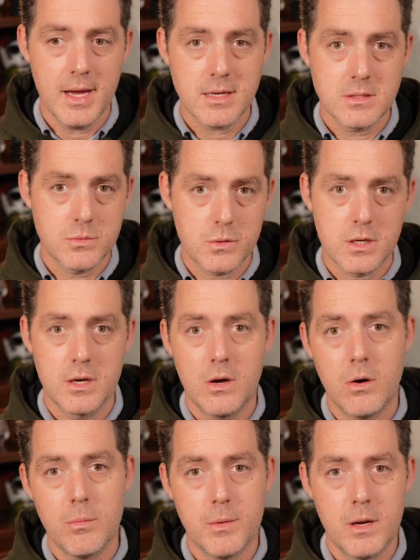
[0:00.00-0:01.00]
Next, we're gonna
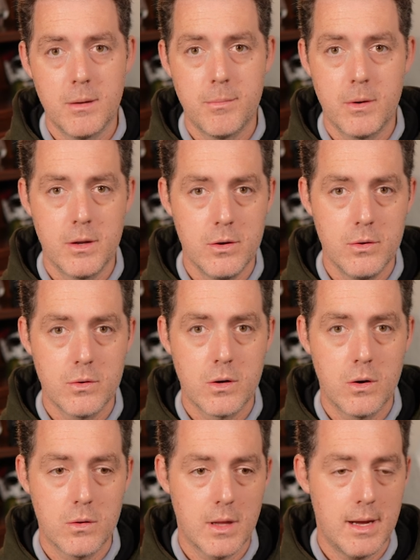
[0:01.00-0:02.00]
open up a new
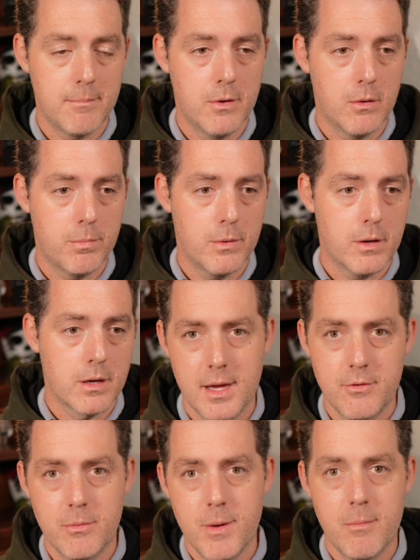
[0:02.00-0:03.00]
Colab notebook. And
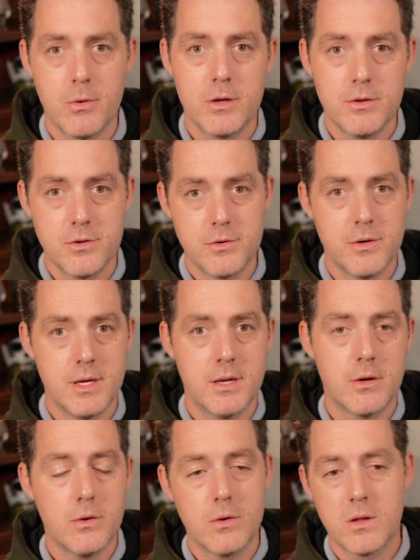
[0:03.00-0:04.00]
remember, you do need a
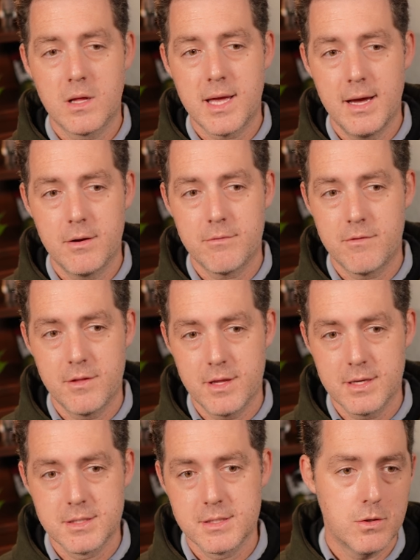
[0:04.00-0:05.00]
Google account for
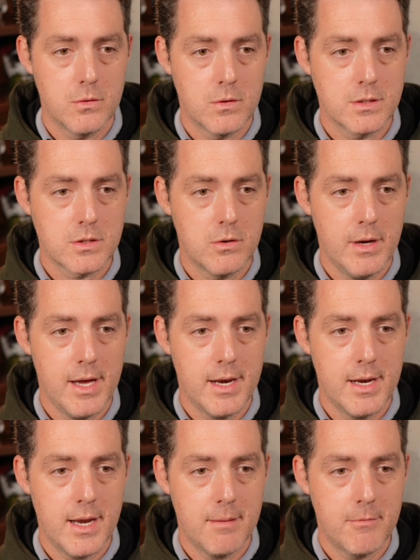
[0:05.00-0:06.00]
this. So let's go ahead
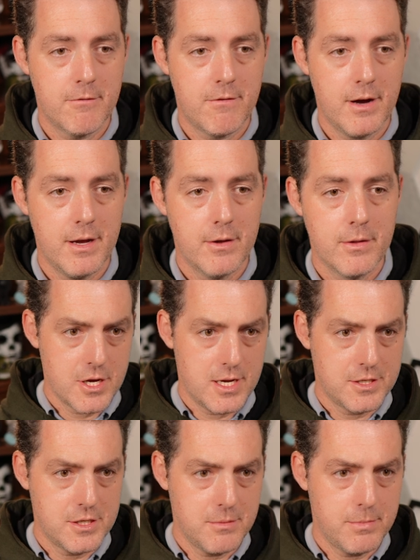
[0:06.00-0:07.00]
and name the file
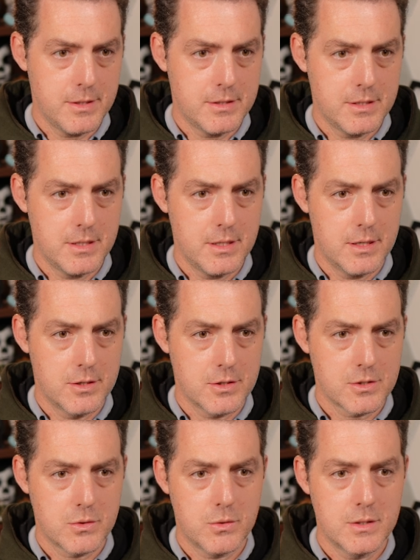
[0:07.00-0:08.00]
ChatGPT
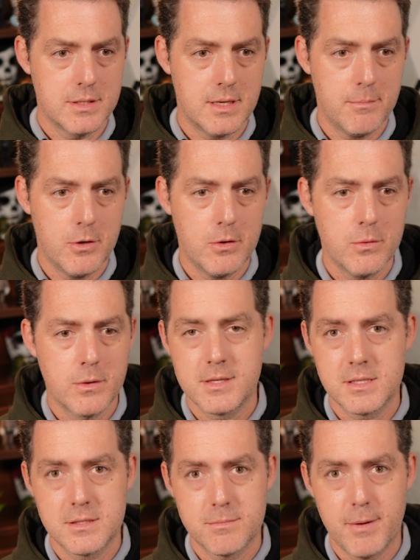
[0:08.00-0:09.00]
underscore demo. This
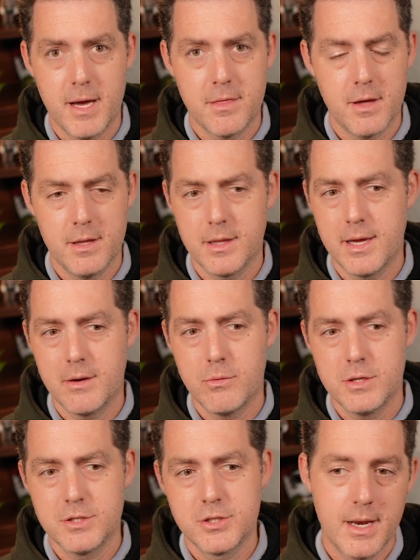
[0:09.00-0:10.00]
is Python
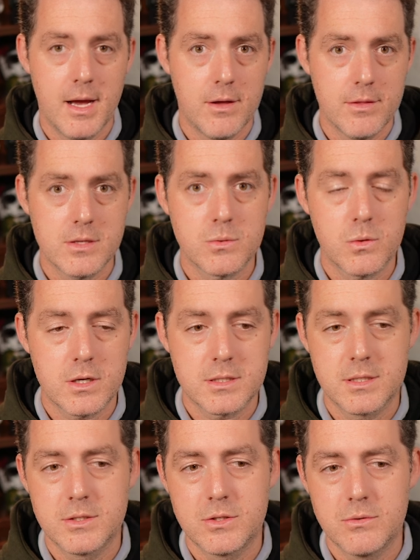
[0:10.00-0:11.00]
language. And how this works
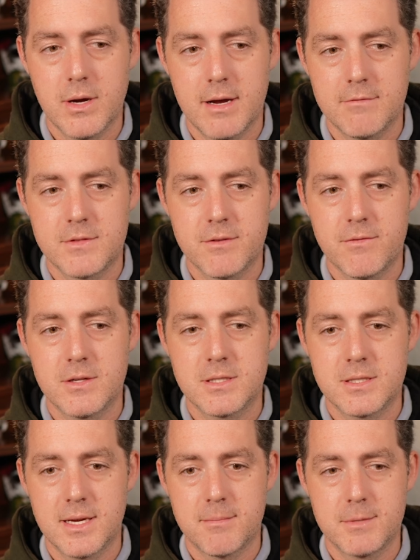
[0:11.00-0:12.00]
is you have different
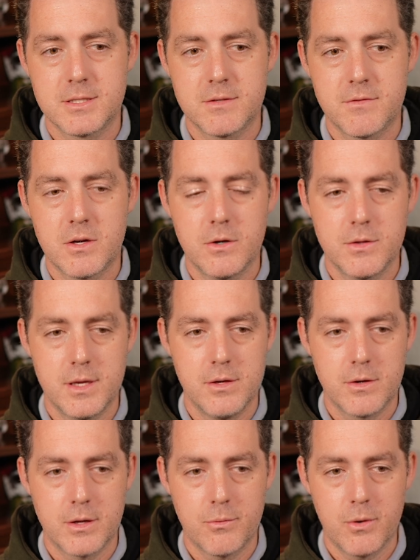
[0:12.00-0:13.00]
segments of code that you
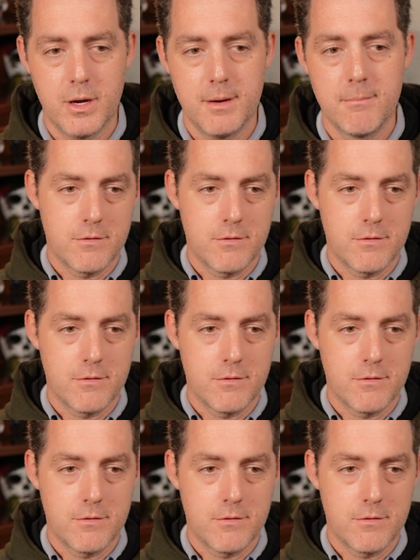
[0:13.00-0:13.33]
can run.